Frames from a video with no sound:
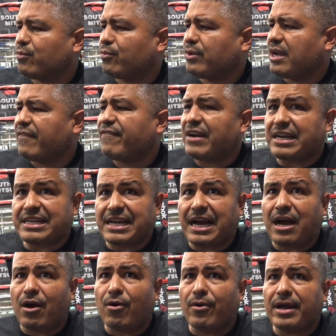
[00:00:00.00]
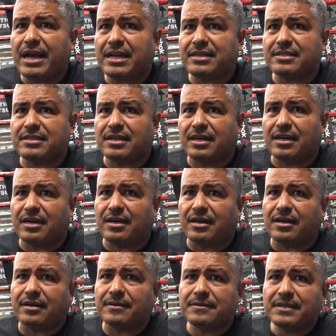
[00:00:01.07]
we have Falcao and
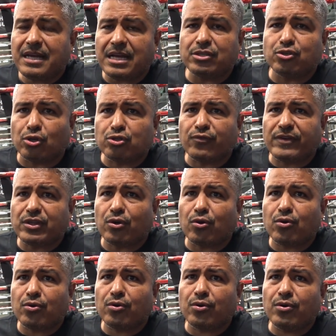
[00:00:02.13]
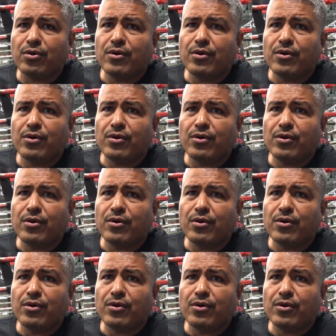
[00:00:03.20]
uh, and Joseph Adorno